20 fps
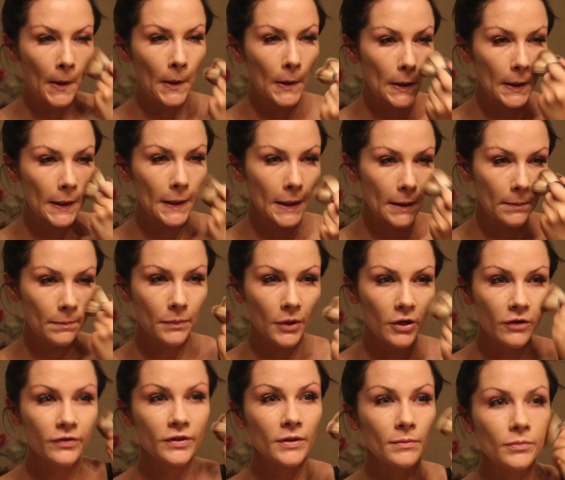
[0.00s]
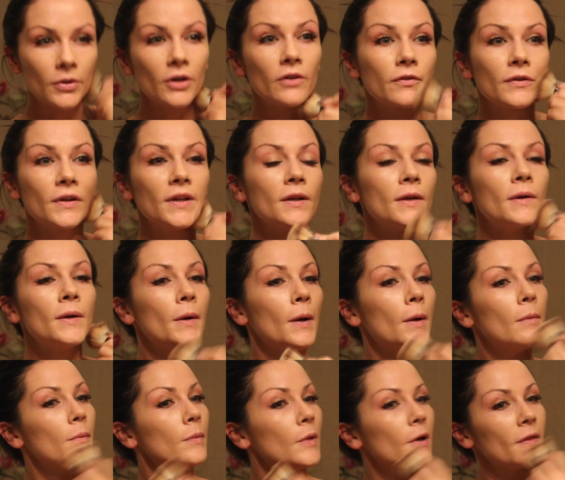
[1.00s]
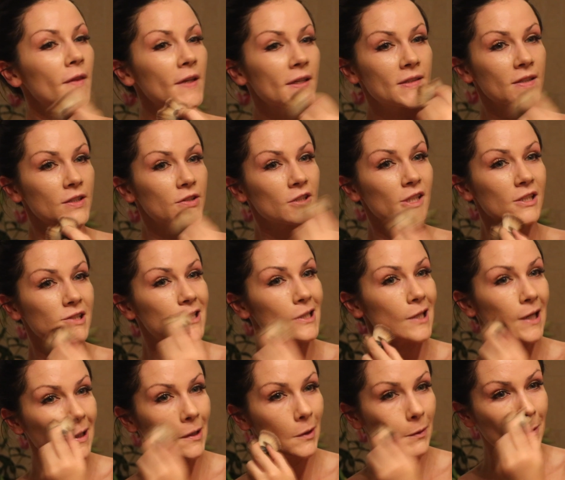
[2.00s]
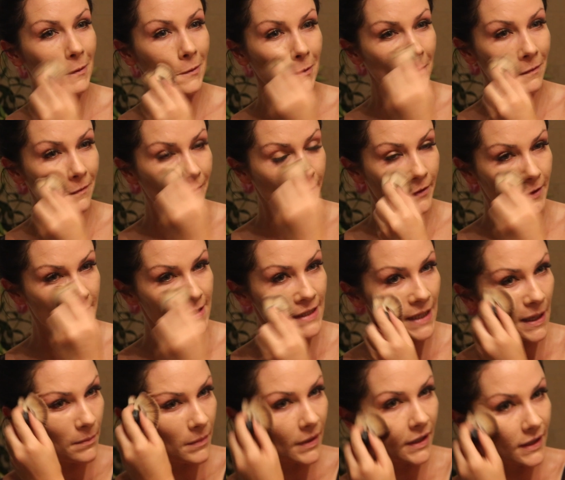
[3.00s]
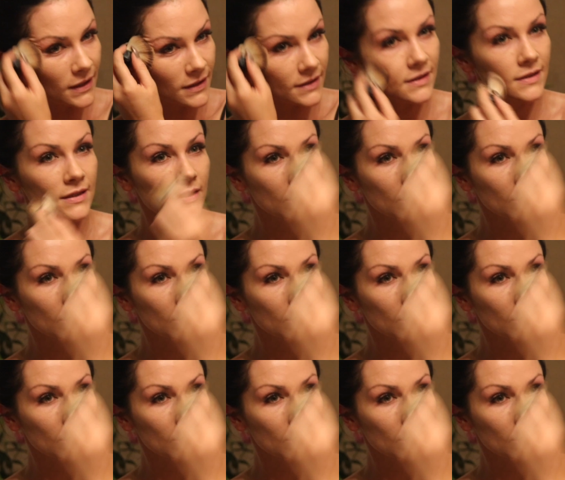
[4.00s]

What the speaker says: you can keep buffing and buffing, but this is just a day look we're going for in 10 minutes.